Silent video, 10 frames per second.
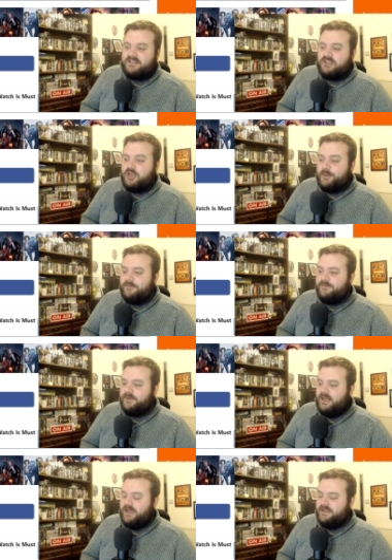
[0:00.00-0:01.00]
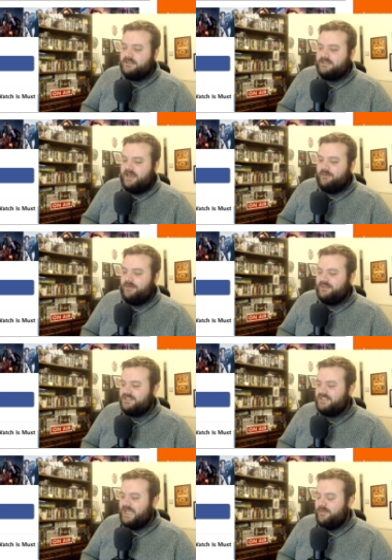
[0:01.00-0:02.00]
There's a couple of fun lines, like when the
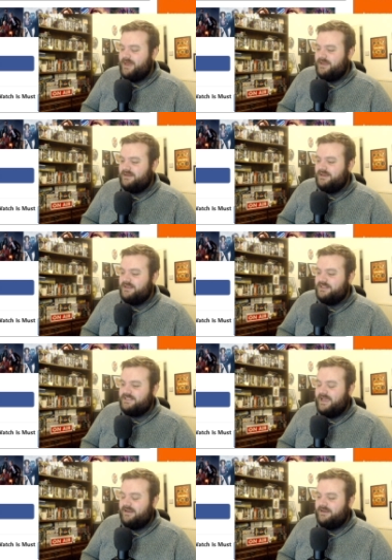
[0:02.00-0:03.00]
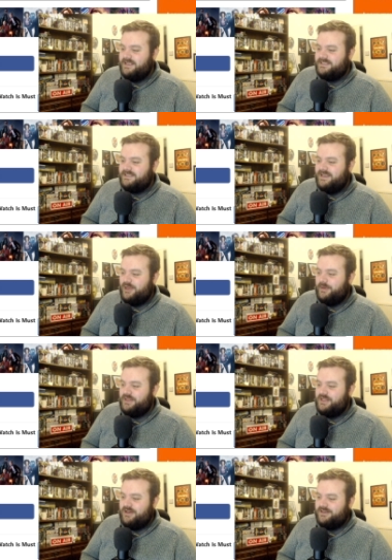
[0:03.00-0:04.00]
Cybermen silently sneak up
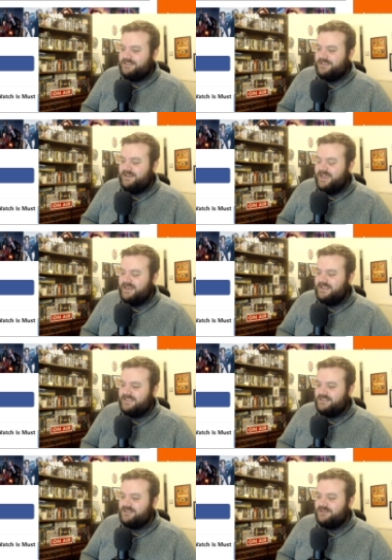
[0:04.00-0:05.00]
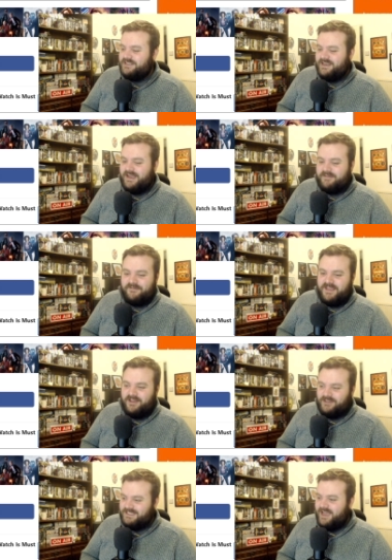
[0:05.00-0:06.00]
on the Doctor and he says, "Oh, do you have your
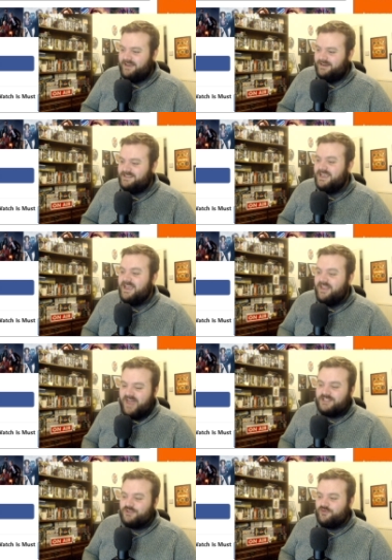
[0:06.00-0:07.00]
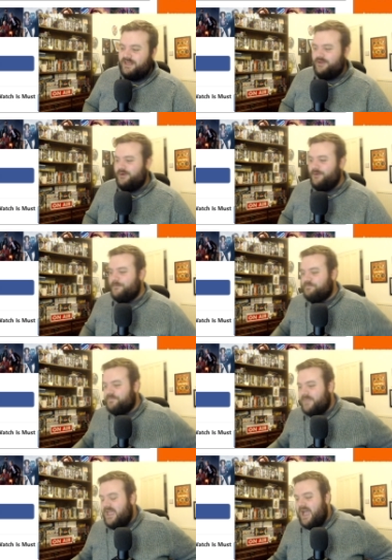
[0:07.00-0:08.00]
feet on silent?" That's really cool.
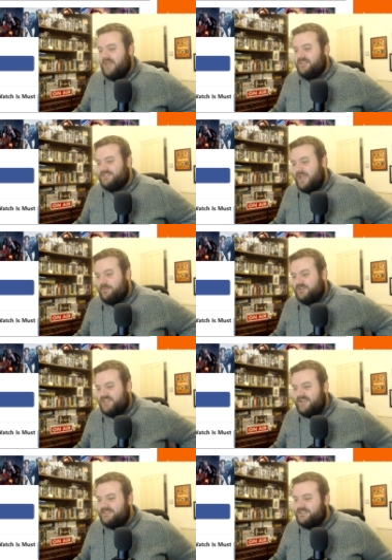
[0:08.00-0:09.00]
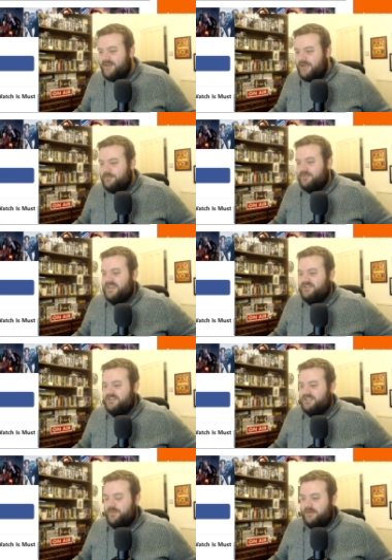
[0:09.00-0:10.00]
Uh, the Cyber Shades are right, but they're
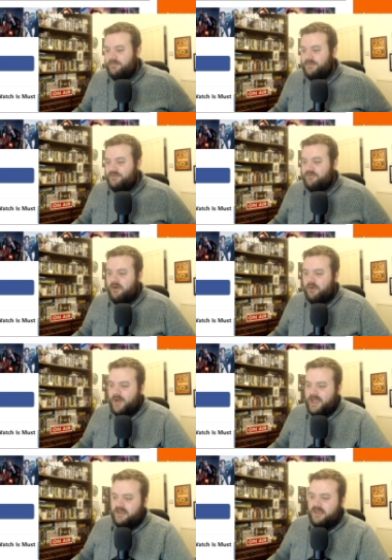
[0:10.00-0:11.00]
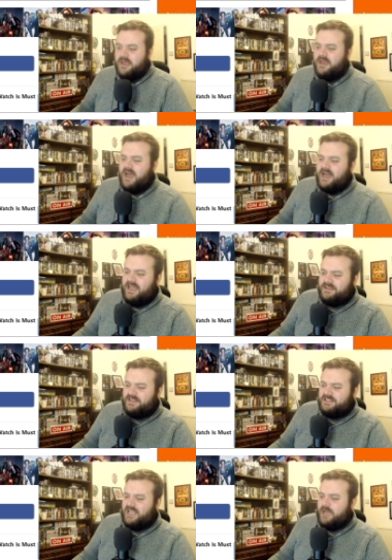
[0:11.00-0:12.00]
just a bit throwaway. I like the